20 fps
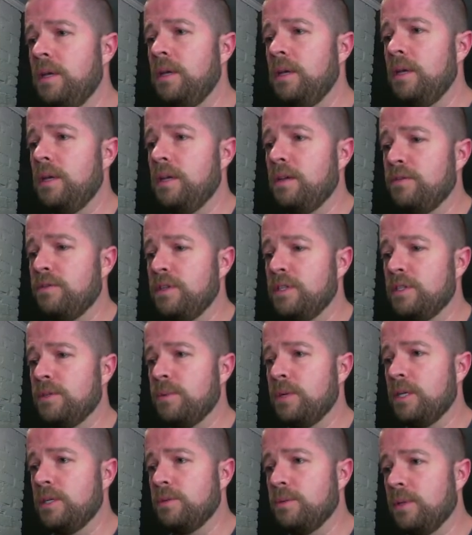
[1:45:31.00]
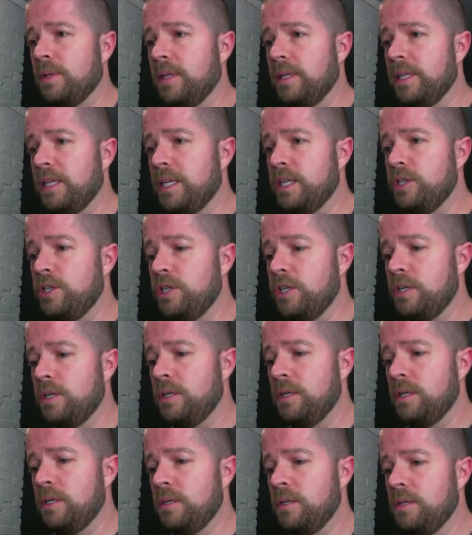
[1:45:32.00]
if he swings with the
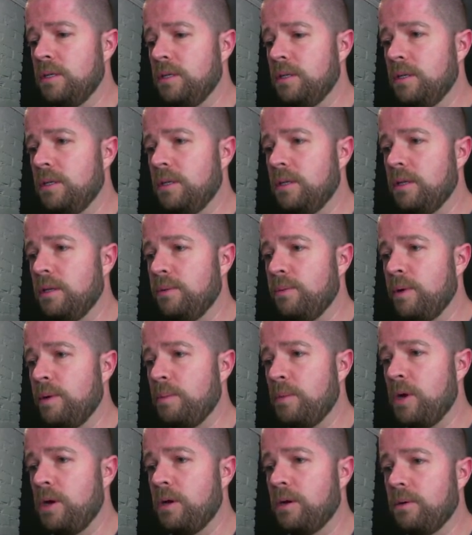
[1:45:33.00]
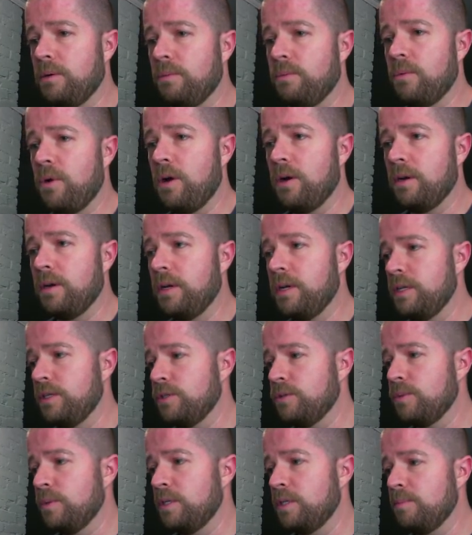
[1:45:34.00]
Legion, the Rimrock Knight
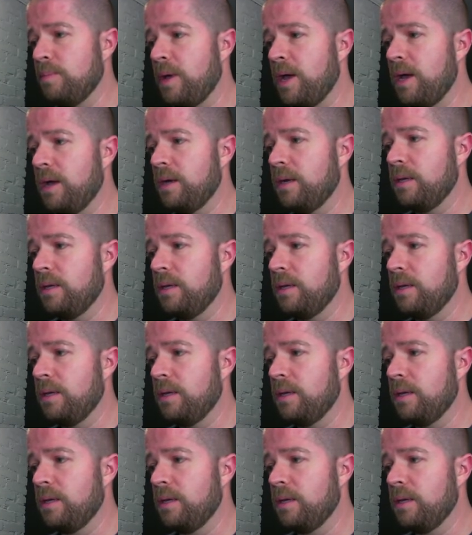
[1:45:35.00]
swings back.